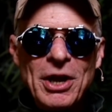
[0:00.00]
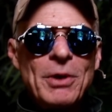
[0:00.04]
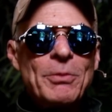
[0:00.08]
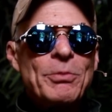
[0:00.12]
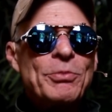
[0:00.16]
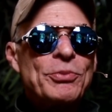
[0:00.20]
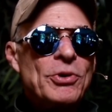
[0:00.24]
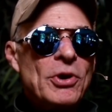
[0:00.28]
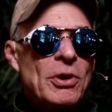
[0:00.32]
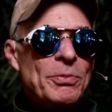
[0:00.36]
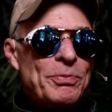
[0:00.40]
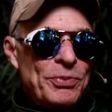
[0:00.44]

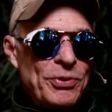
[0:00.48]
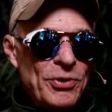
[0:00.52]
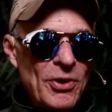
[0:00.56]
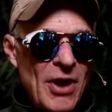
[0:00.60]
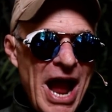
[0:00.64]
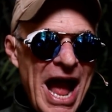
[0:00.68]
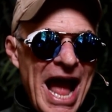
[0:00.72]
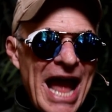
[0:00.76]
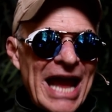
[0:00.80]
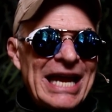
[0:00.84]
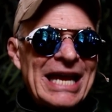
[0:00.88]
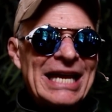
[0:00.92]

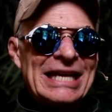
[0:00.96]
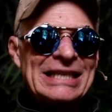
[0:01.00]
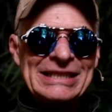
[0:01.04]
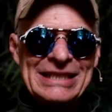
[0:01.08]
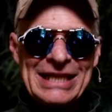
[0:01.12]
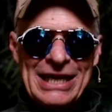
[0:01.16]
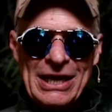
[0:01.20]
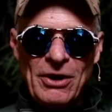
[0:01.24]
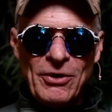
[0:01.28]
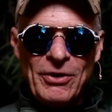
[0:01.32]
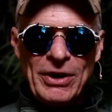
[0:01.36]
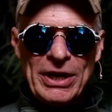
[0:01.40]

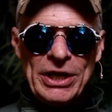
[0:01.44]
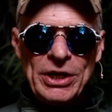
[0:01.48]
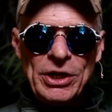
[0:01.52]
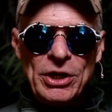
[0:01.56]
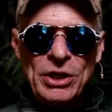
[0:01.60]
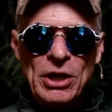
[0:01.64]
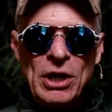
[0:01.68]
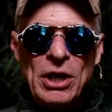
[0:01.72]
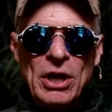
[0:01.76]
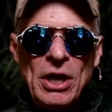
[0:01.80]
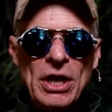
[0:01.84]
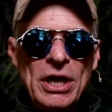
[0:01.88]
Proprietary
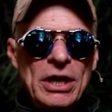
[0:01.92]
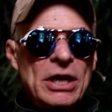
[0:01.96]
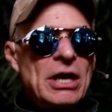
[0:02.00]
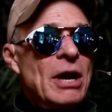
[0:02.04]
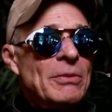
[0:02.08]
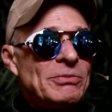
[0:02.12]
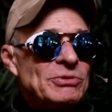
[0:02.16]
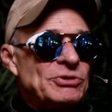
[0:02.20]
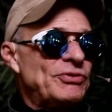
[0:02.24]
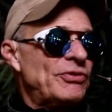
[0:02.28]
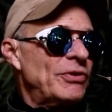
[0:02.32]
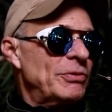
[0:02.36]

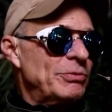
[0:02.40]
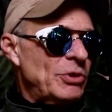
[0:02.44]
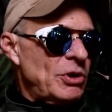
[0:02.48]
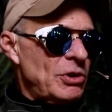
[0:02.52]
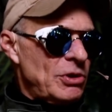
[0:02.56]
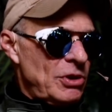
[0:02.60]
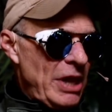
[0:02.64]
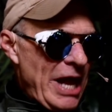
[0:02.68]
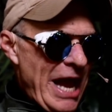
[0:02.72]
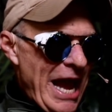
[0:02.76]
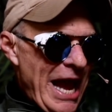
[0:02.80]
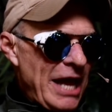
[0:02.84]
comes from the
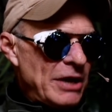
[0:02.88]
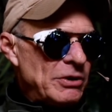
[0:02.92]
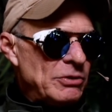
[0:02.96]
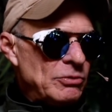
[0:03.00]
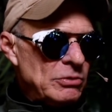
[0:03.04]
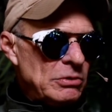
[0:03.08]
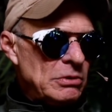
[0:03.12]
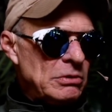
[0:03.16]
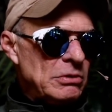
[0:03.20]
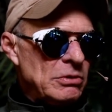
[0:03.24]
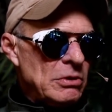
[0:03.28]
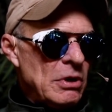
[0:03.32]

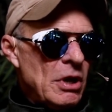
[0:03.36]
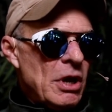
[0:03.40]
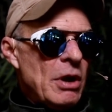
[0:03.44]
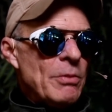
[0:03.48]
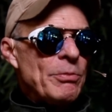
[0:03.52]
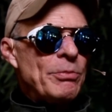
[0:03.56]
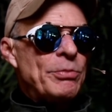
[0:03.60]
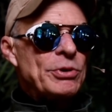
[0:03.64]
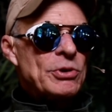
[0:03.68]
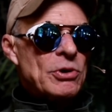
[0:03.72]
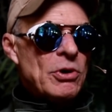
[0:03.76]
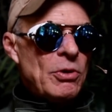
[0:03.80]
Latin
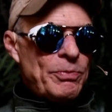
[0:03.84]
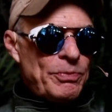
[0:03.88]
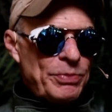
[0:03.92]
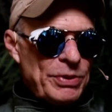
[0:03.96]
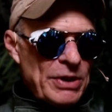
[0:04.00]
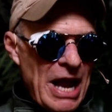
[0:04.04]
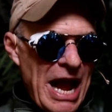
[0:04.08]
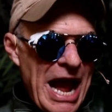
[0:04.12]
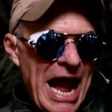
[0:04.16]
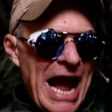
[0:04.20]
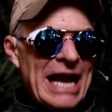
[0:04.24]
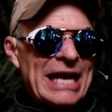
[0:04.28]

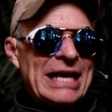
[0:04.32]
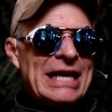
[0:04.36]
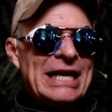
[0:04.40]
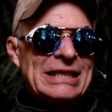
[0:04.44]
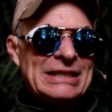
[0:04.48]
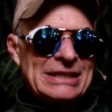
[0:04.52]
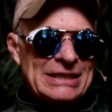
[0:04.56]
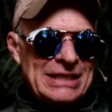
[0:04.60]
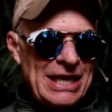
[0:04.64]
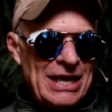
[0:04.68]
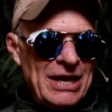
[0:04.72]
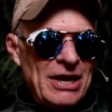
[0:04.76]

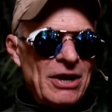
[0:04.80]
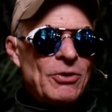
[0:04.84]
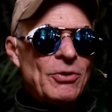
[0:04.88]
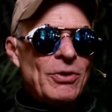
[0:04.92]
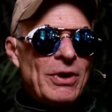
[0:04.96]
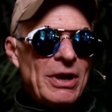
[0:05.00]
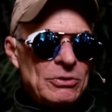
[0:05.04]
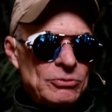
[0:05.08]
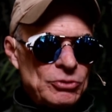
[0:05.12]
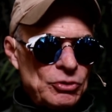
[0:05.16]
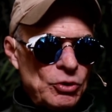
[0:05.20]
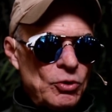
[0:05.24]

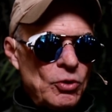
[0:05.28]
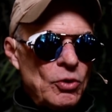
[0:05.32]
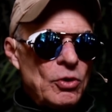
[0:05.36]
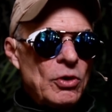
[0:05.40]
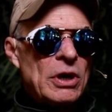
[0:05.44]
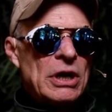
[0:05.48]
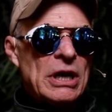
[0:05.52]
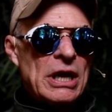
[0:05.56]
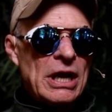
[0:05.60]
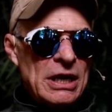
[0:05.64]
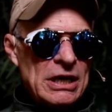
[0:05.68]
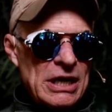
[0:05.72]
proprietera
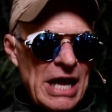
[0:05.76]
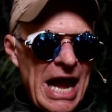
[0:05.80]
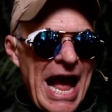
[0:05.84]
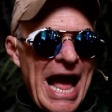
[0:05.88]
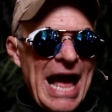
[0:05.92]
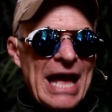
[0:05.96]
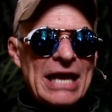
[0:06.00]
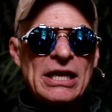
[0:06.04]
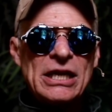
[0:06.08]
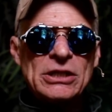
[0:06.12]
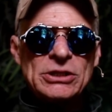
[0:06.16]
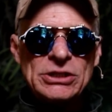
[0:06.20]

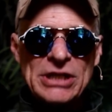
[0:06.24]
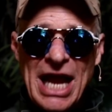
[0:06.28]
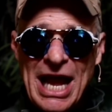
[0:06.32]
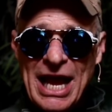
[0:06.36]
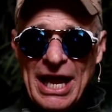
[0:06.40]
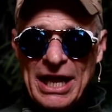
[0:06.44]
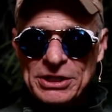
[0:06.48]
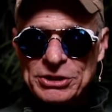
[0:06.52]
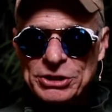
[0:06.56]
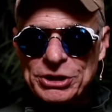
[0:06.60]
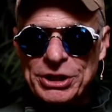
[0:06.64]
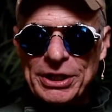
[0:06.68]

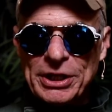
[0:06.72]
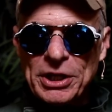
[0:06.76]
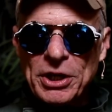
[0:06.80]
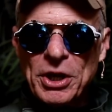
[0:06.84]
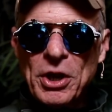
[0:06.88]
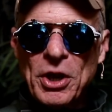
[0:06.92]
turatadagi,